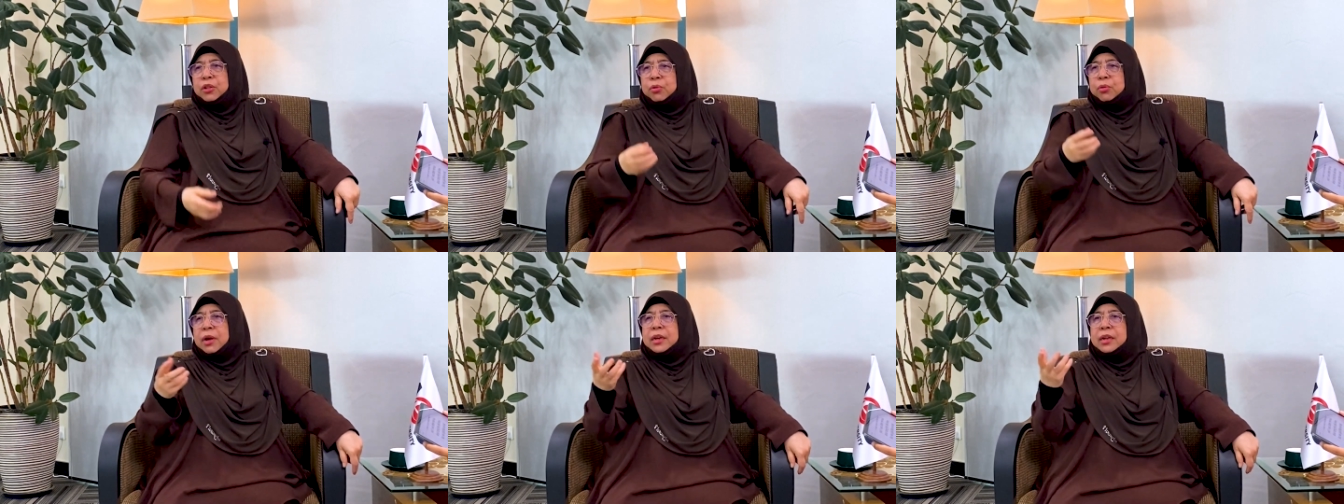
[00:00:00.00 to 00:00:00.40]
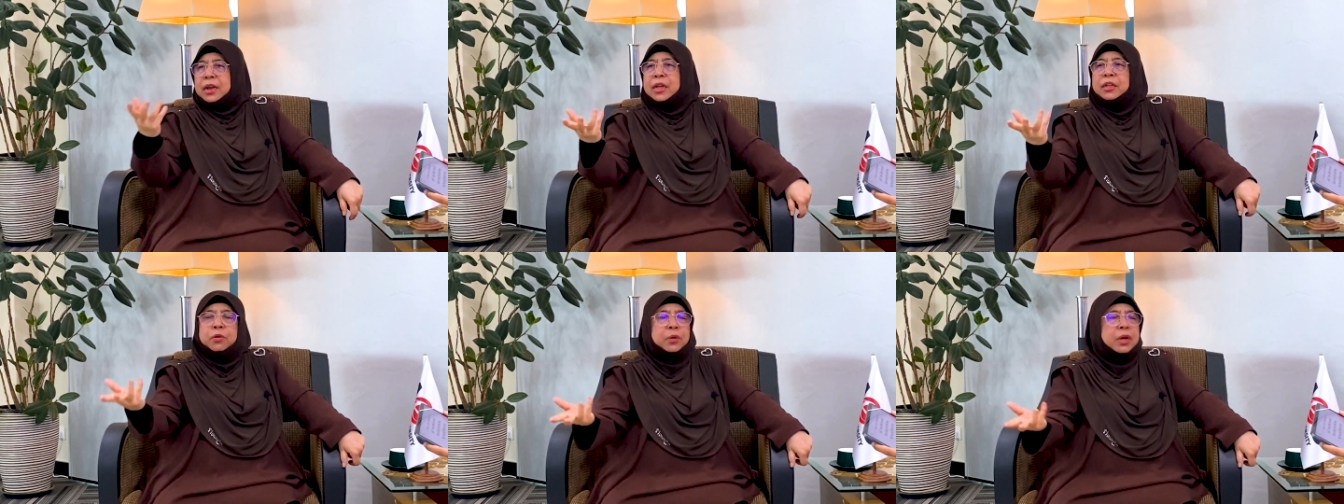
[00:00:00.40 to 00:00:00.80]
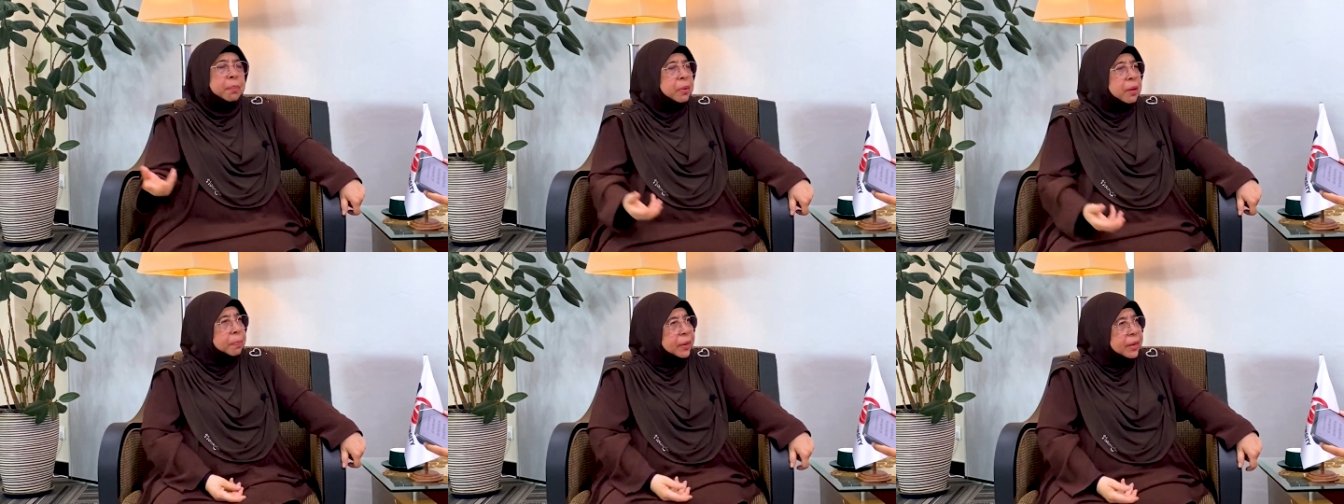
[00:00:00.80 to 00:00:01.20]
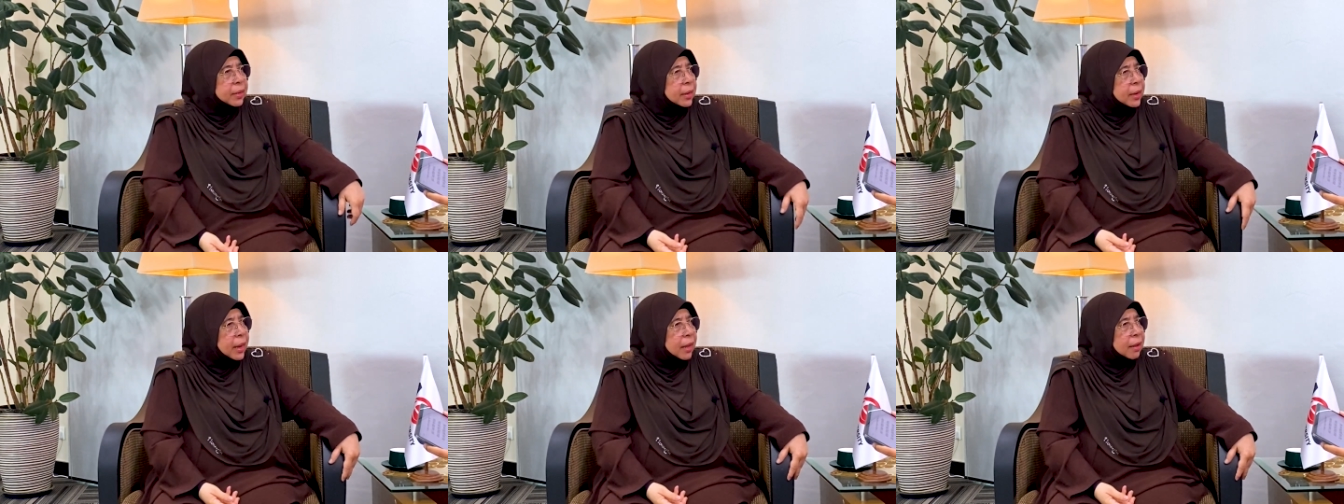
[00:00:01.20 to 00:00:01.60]
Itu adalah juga purpose
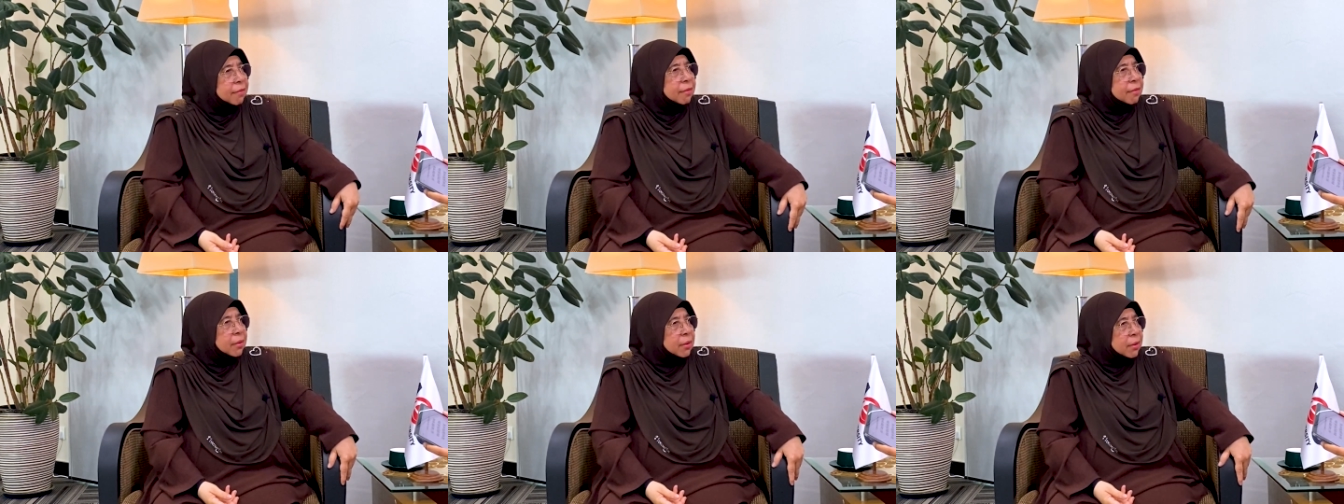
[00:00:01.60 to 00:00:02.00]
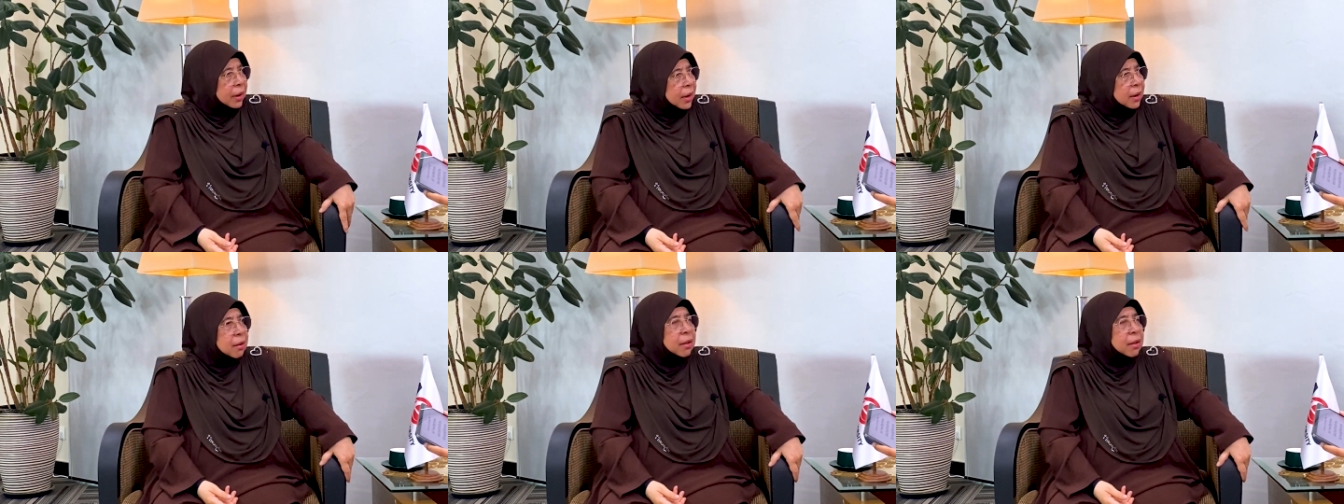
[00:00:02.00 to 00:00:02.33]
in life, right?